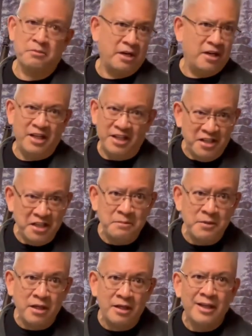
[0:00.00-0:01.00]
kind of
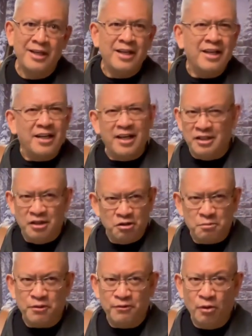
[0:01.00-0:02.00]
anemic and
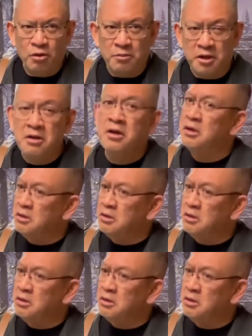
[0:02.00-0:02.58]
underperforming,